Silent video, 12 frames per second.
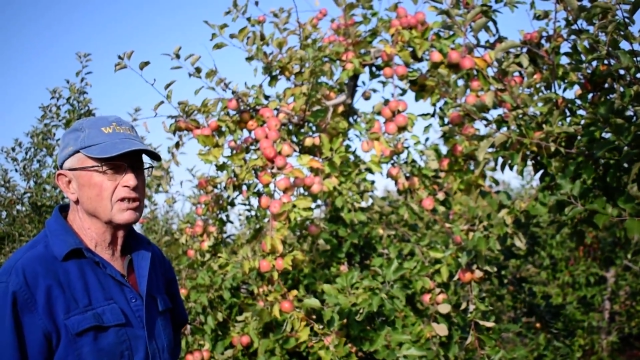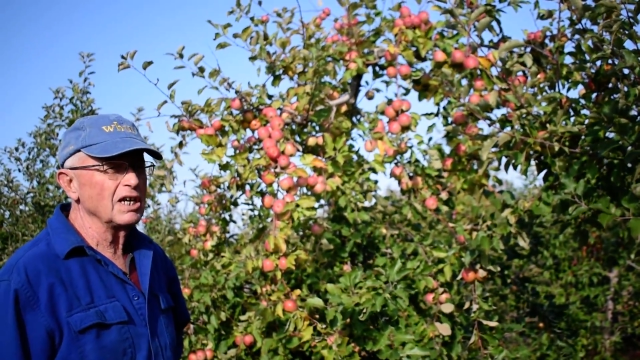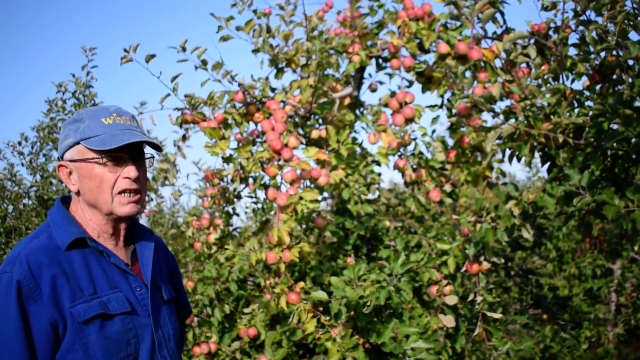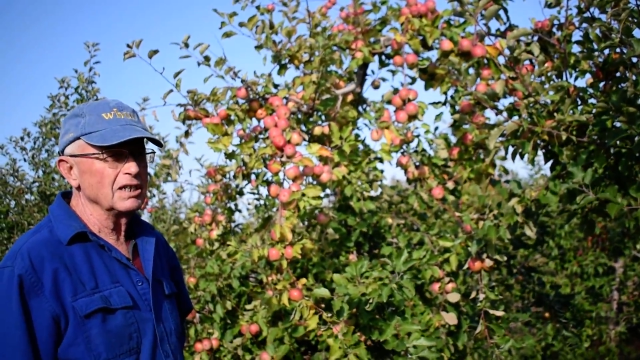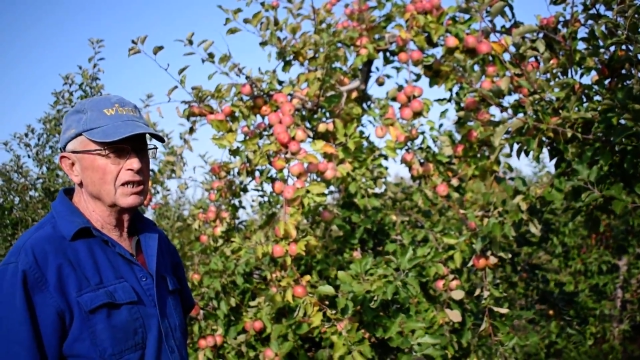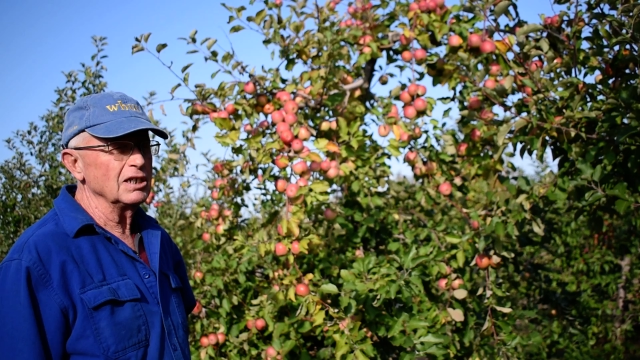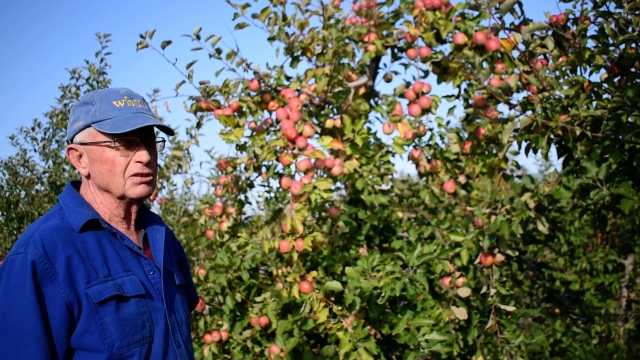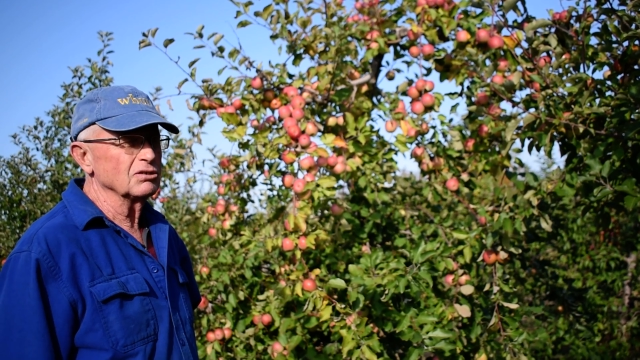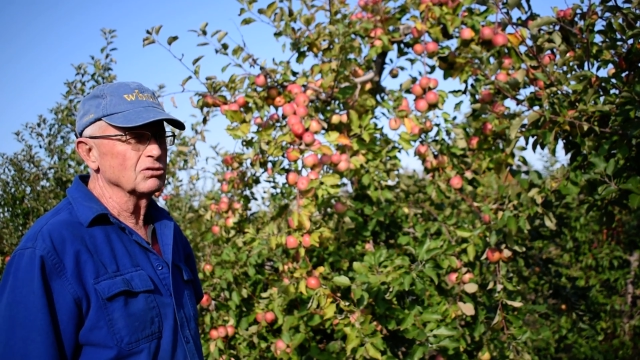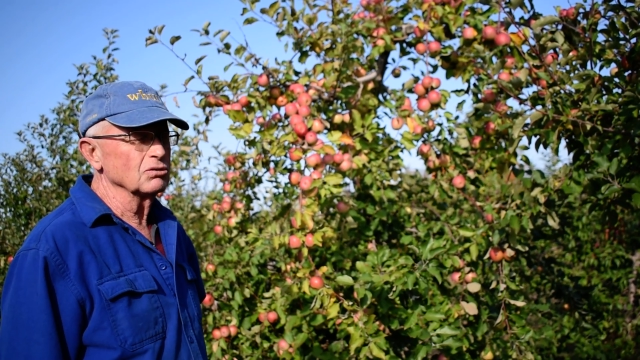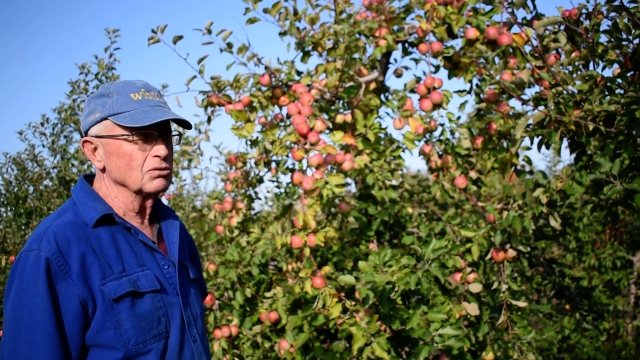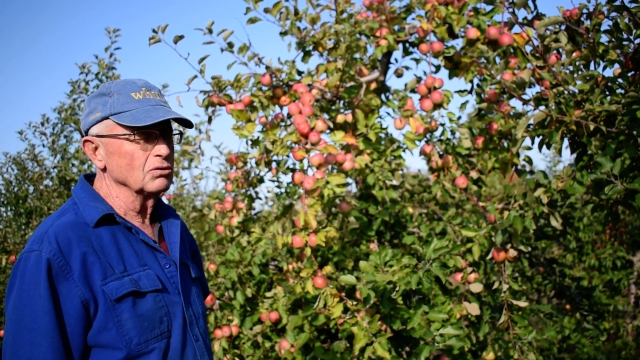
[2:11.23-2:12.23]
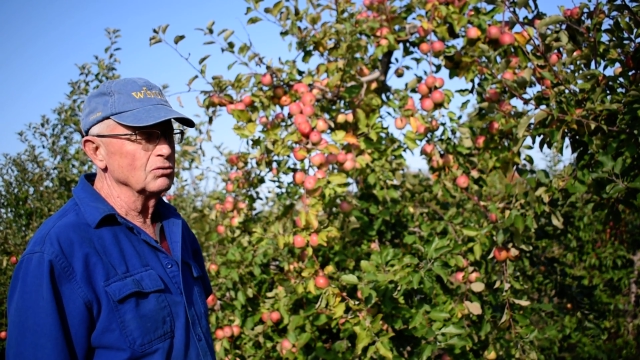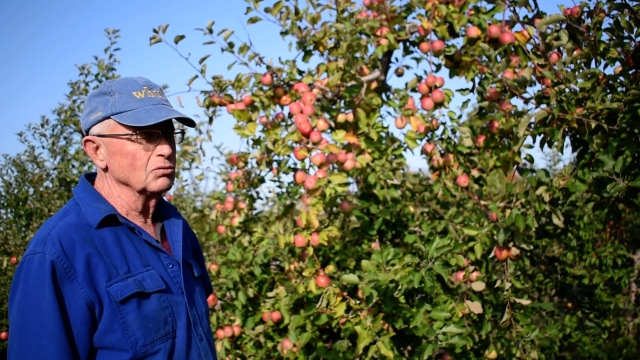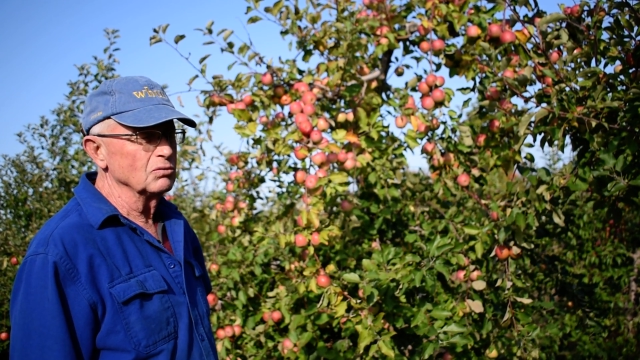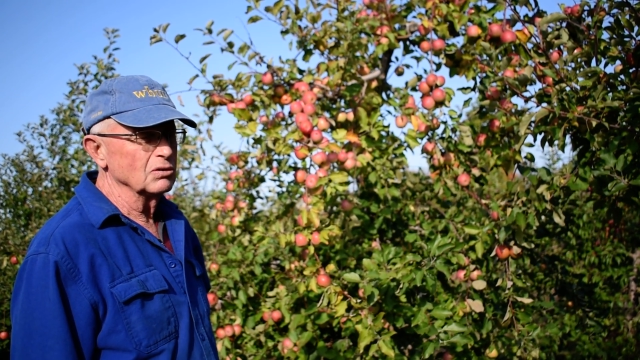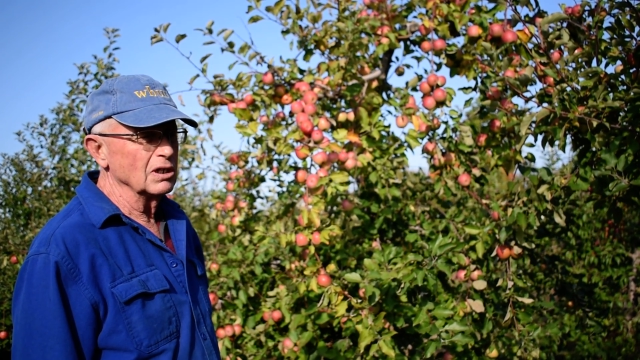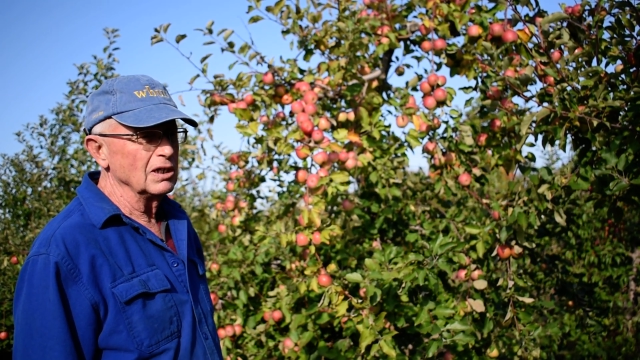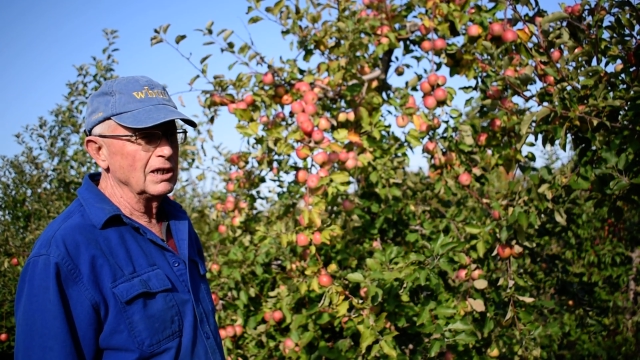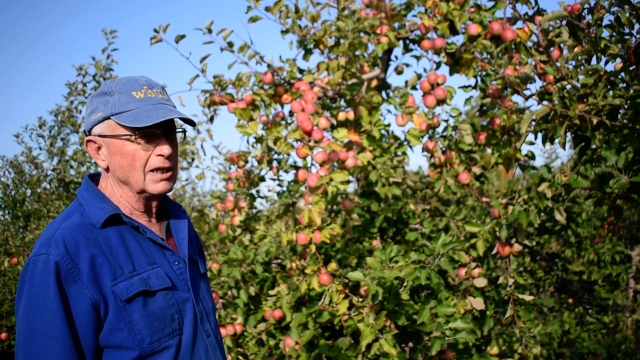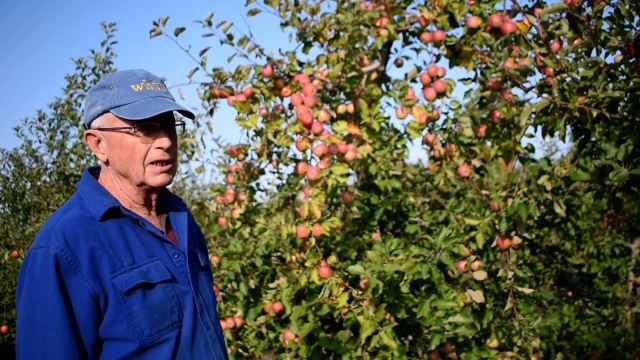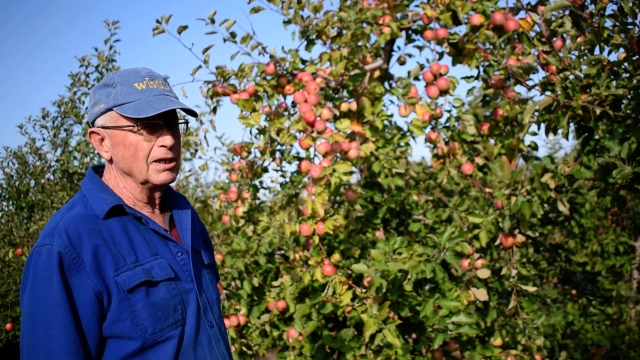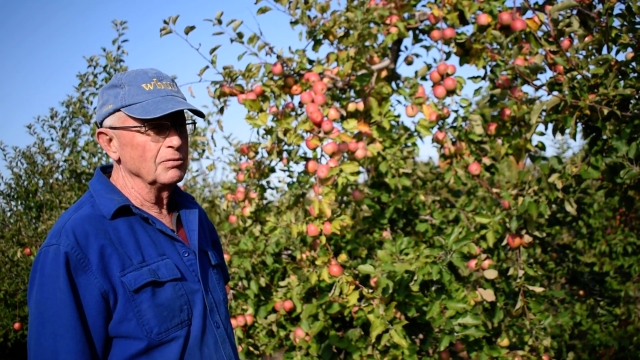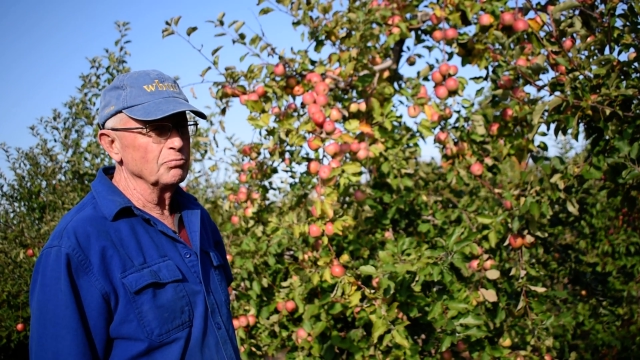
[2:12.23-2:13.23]
they get to
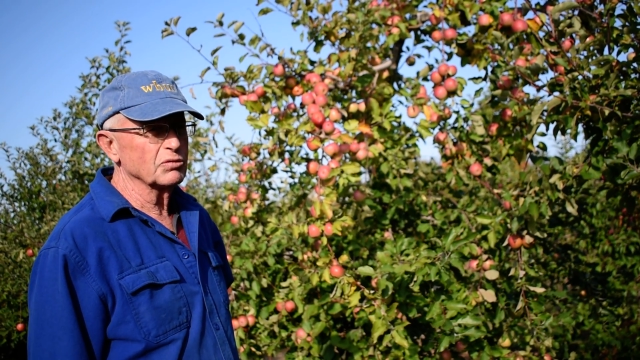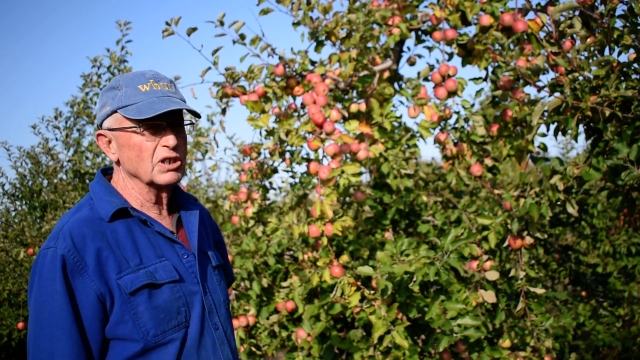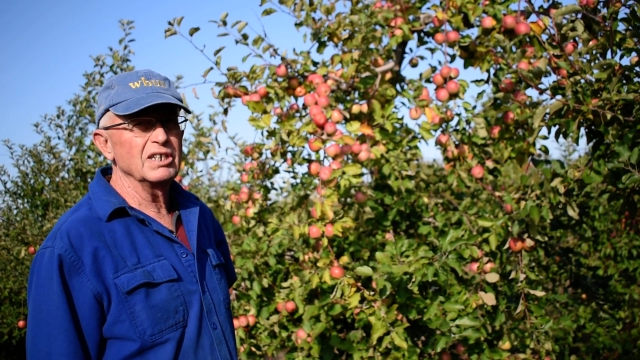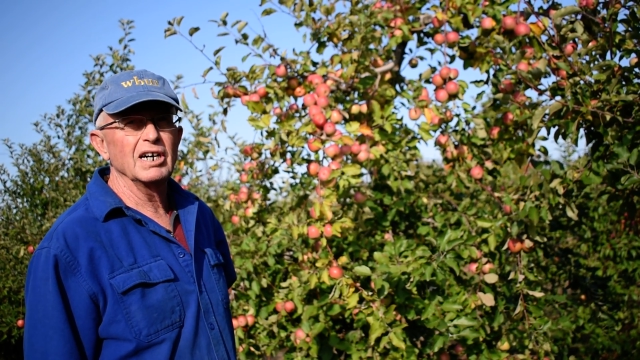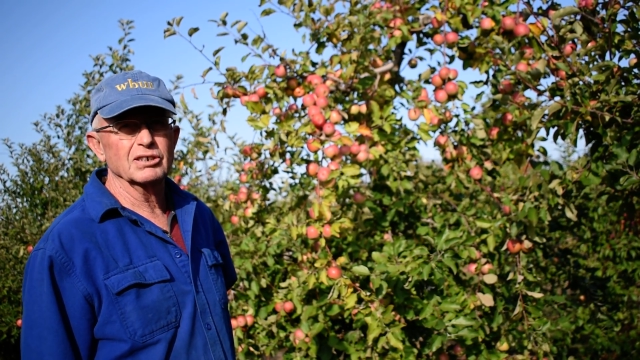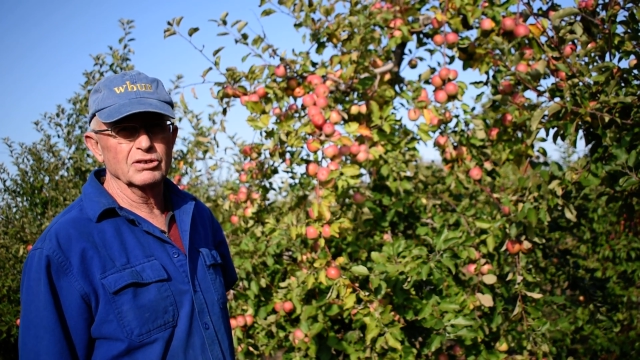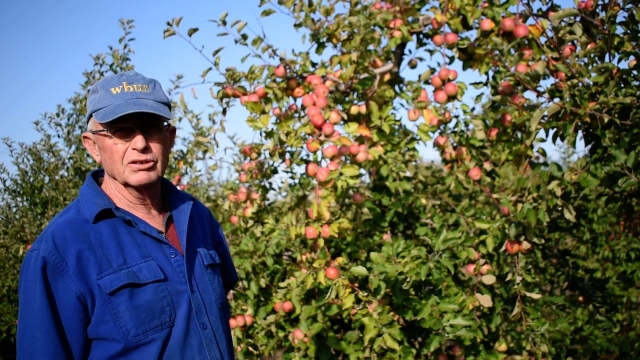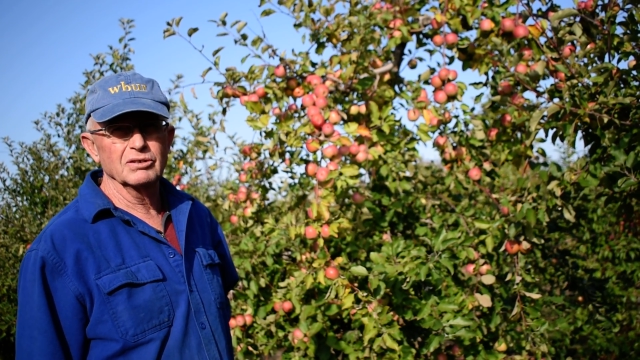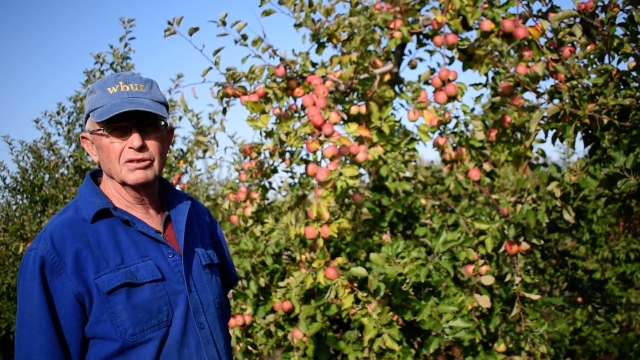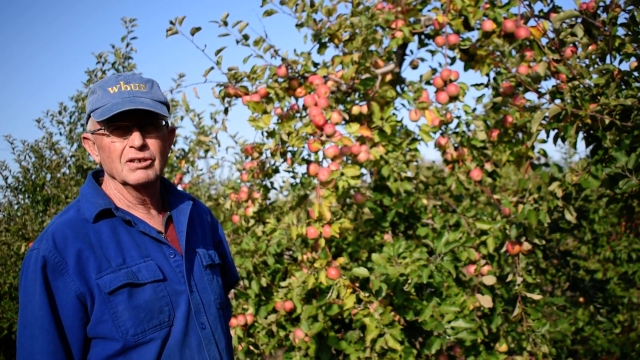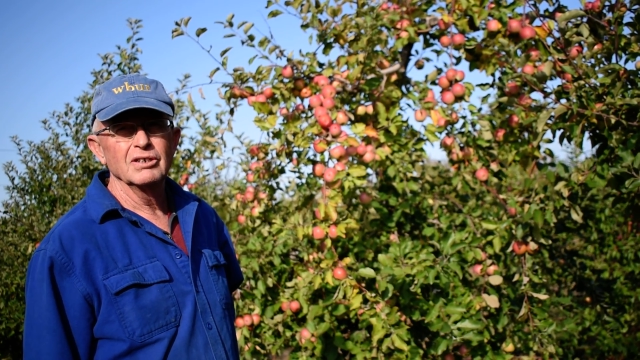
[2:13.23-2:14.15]
production.